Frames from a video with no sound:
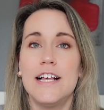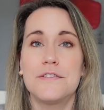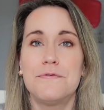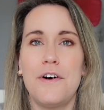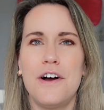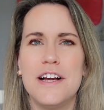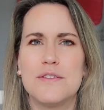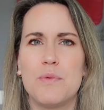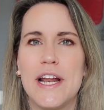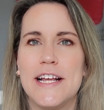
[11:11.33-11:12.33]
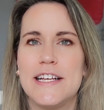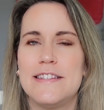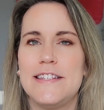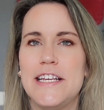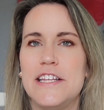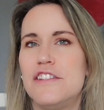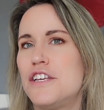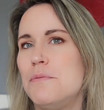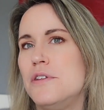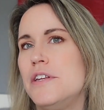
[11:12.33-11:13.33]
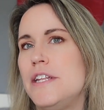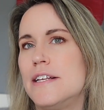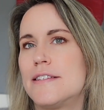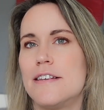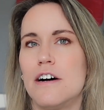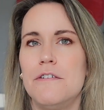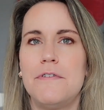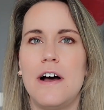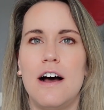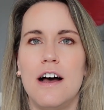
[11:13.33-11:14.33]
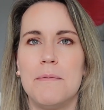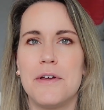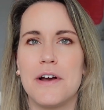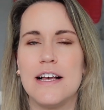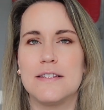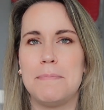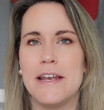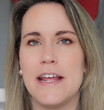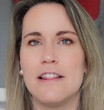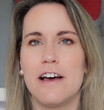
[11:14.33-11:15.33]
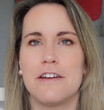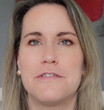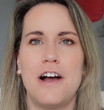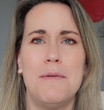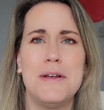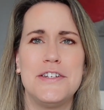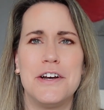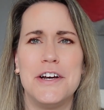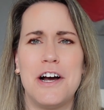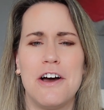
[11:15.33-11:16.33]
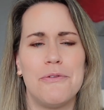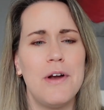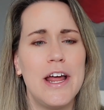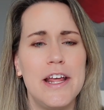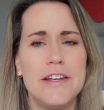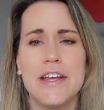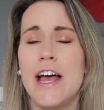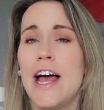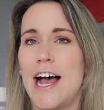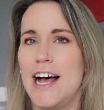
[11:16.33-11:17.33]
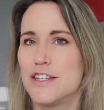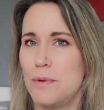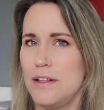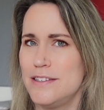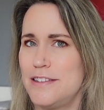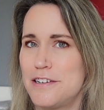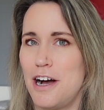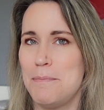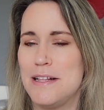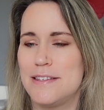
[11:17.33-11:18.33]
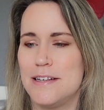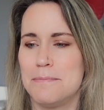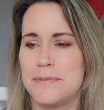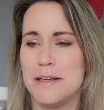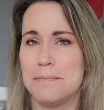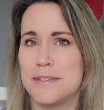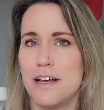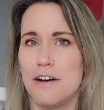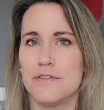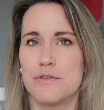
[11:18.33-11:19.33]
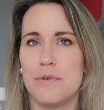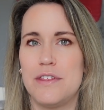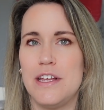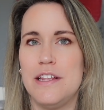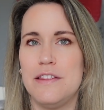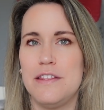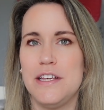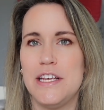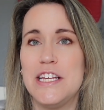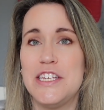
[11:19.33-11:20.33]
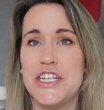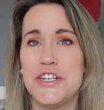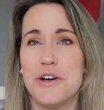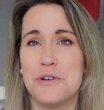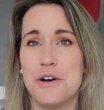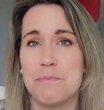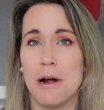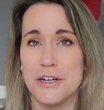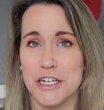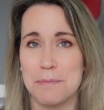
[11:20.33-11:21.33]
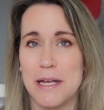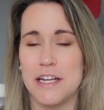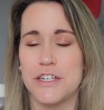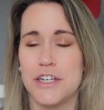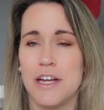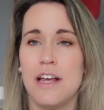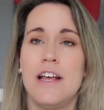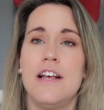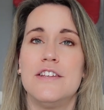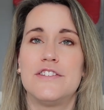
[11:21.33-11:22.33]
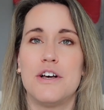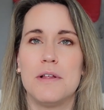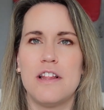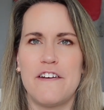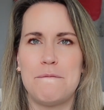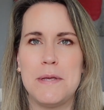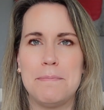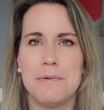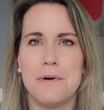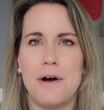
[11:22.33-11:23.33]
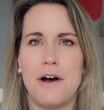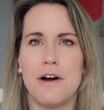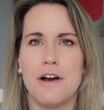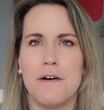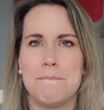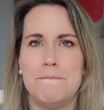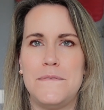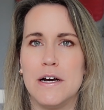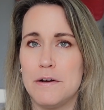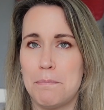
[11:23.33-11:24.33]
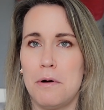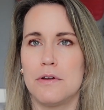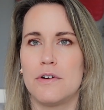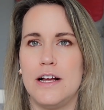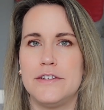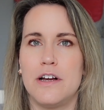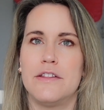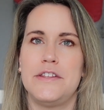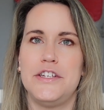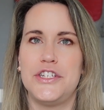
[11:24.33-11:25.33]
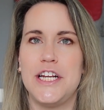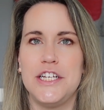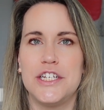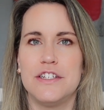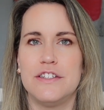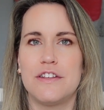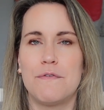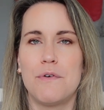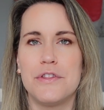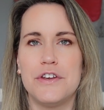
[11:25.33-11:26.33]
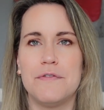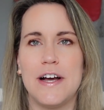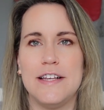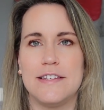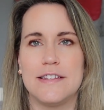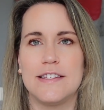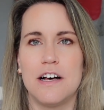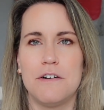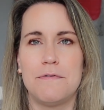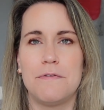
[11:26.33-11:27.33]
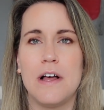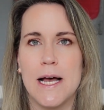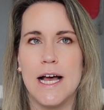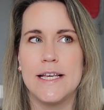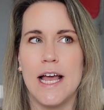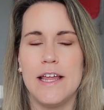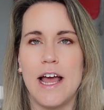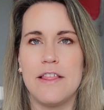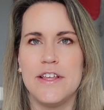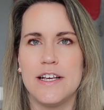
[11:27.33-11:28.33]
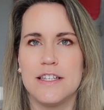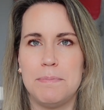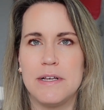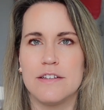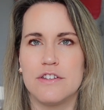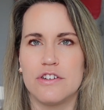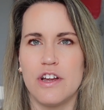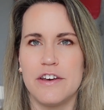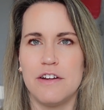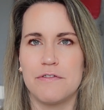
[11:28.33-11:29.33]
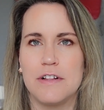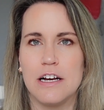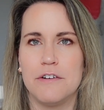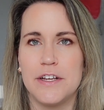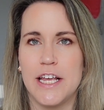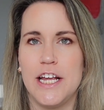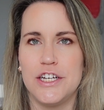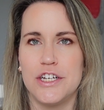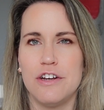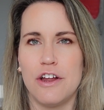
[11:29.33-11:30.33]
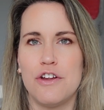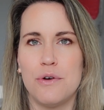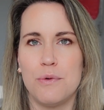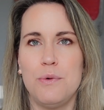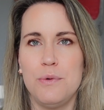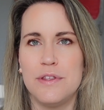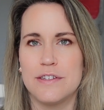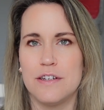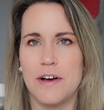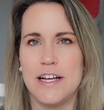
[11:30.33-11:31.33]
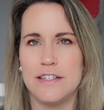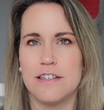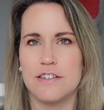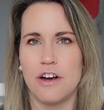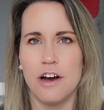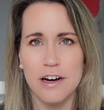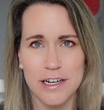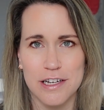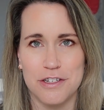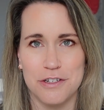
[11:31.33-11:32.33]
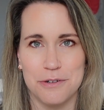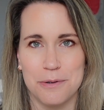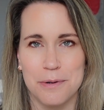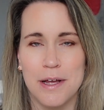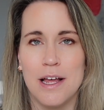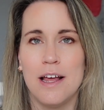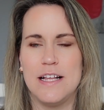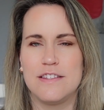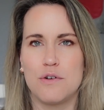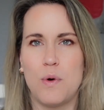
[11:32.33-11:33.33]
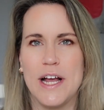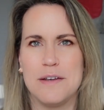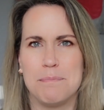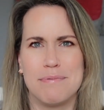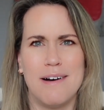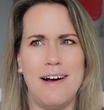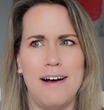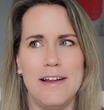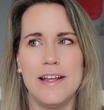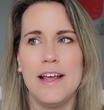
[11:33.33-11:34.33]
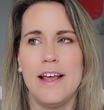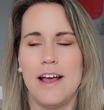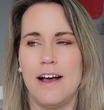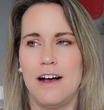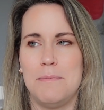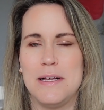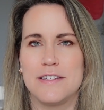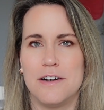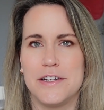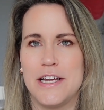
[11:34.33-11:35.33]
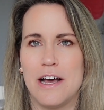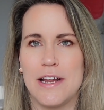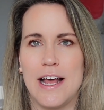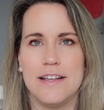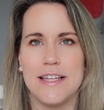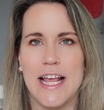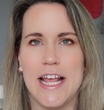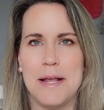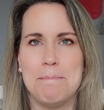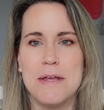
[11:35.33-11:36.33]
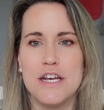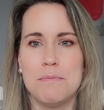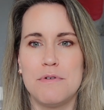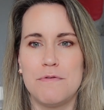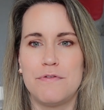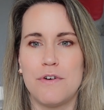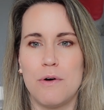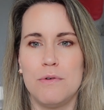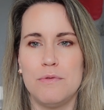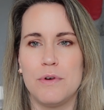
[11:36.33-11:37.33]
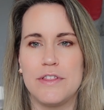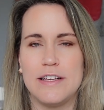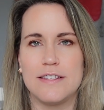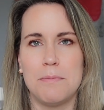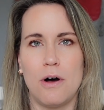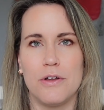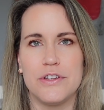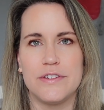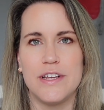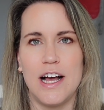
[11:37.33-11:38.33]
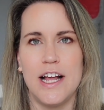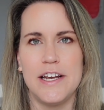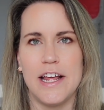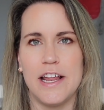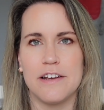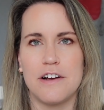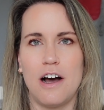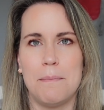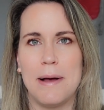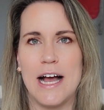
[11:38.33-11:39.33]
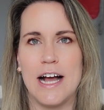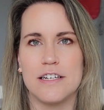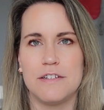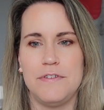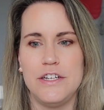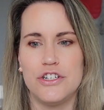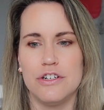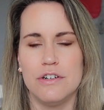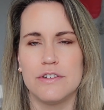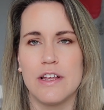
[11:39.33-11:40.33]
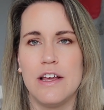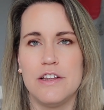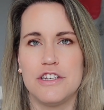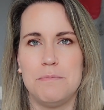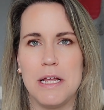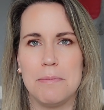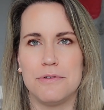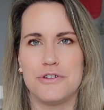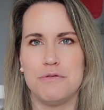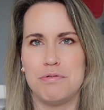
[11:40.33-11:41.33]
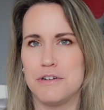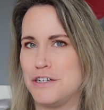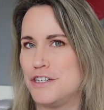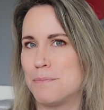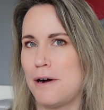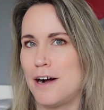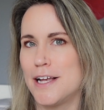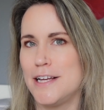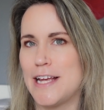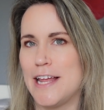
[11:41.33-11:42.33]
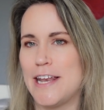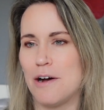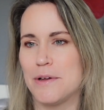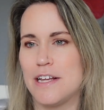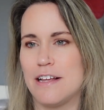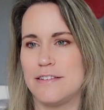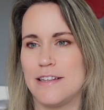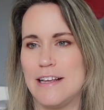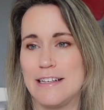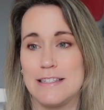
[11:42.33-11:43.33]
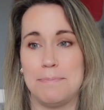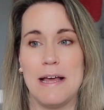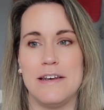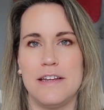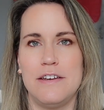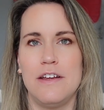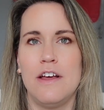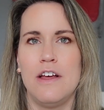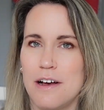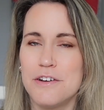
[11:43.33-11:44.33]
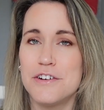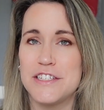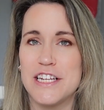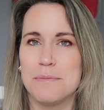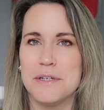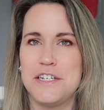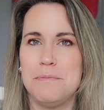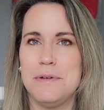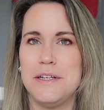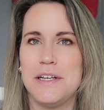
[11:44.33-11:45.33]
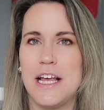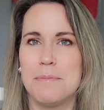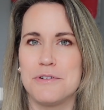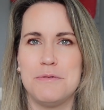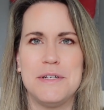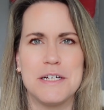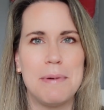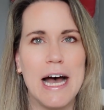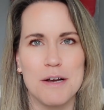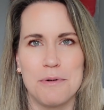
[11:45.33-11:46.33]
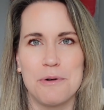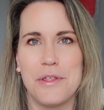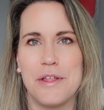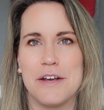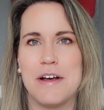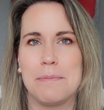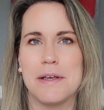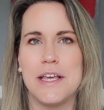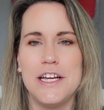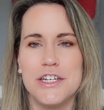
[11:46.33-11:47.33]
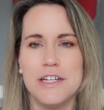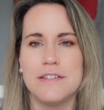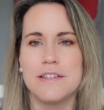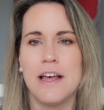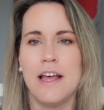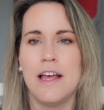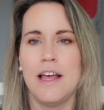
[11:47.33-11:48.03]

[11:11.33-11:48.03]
As far as what I can see in the community itself, there has been a lot of commentary on Reddit, as well as the comments themselves within the Indiegogo project page. So a lot of people are very polarized on these changes for the device itself. Again, I think it's because there's not enough clarification on who this device is targeted to. It's quite broad. It started out as a minimal phone with a small design and compact features to be able to put it in your pocket, and now it has expanded, understandably, to be able to be compatible with a lot of applications.